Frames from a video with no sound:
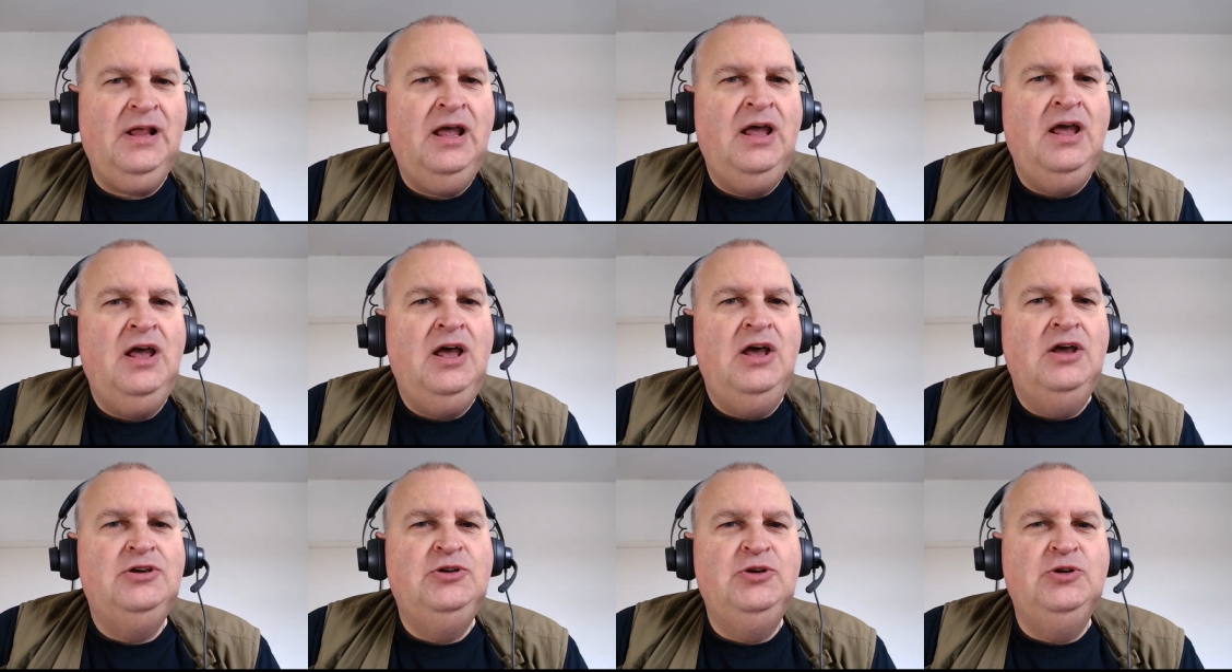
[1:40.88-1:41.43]

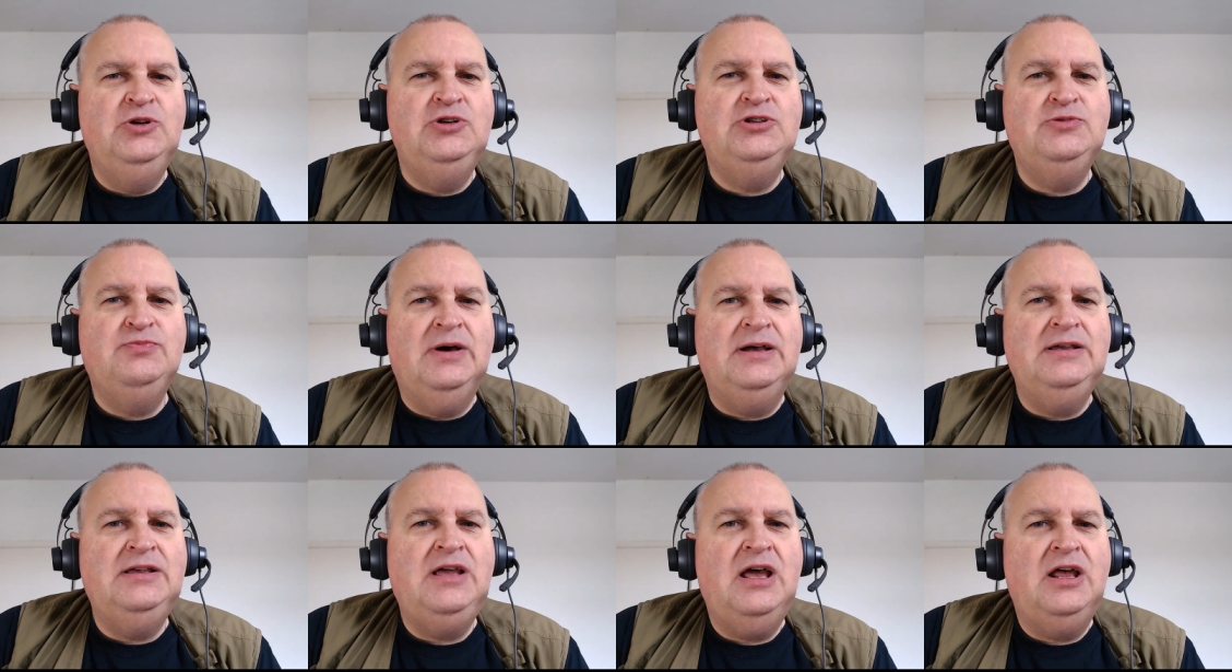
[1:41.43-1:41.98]
Here's
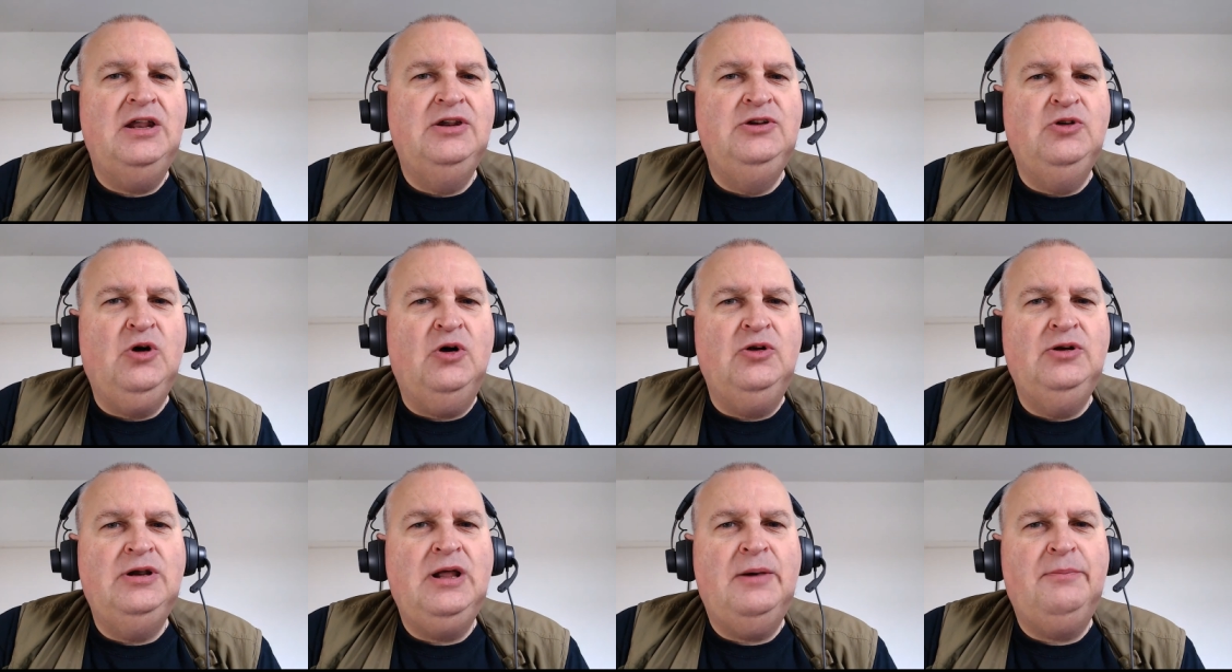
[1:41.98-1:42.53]
my
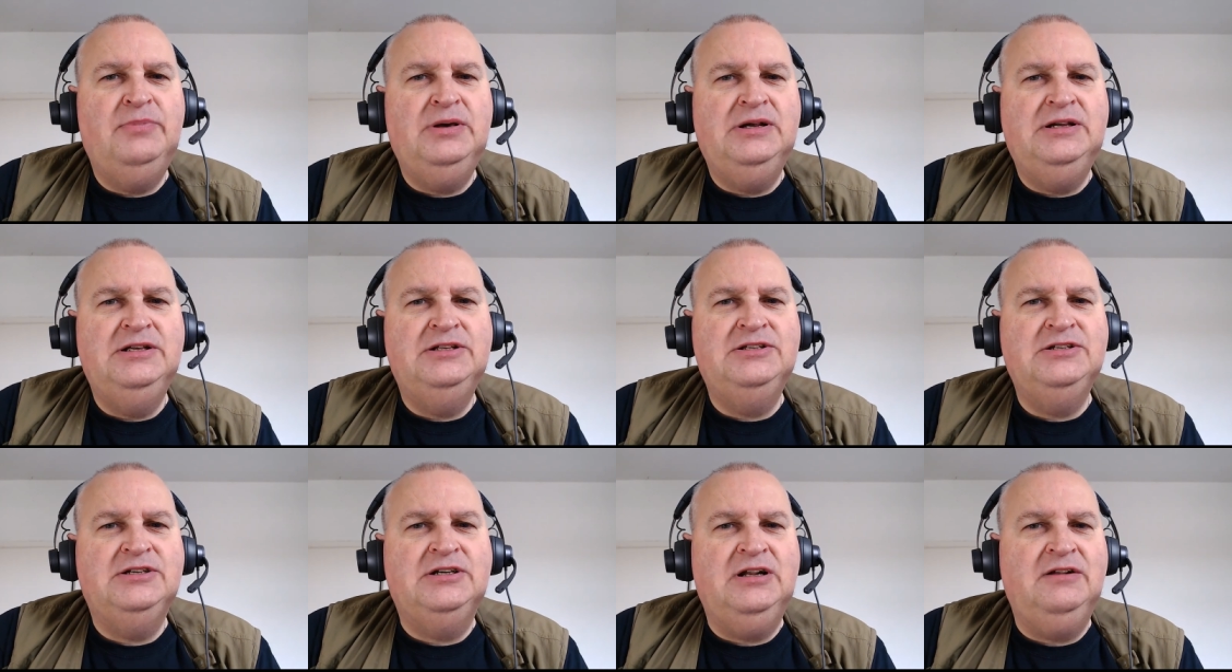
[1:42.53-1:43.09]

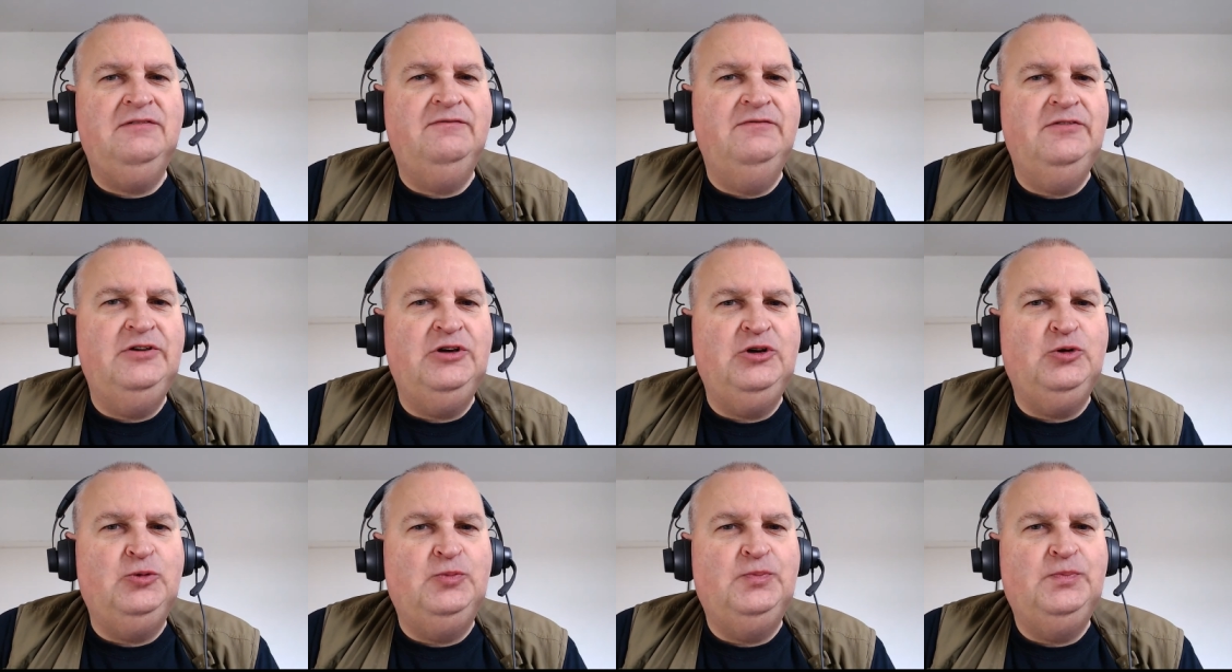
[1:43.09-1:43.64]
non-political
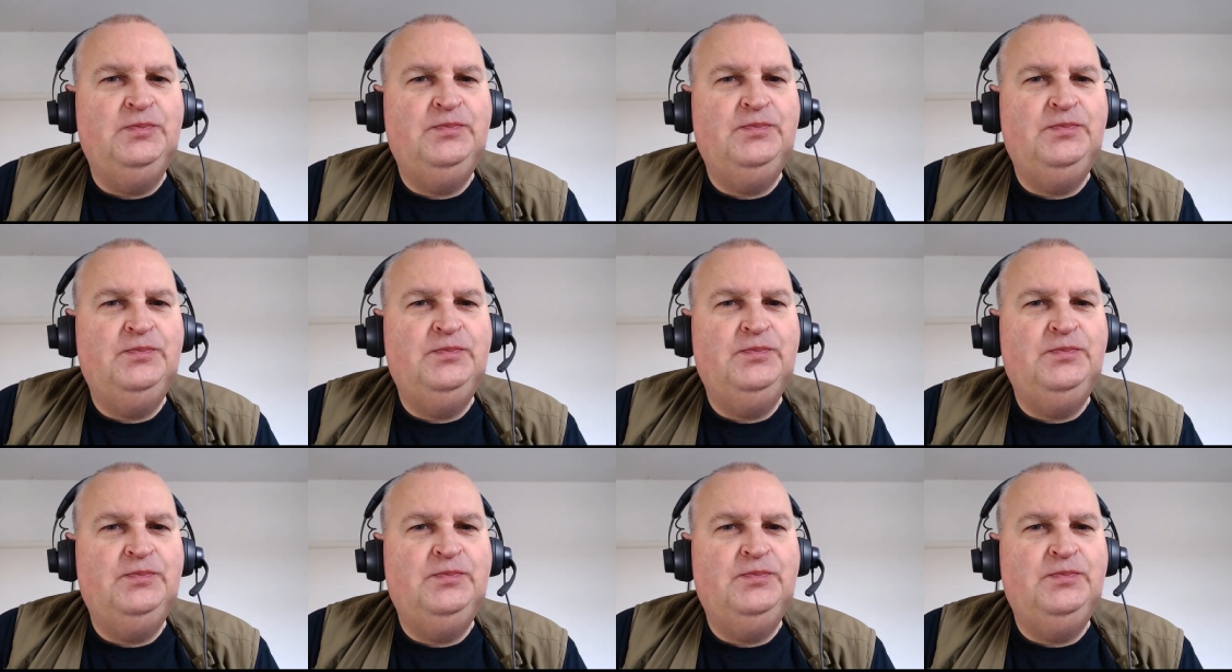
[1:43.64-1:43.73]
view.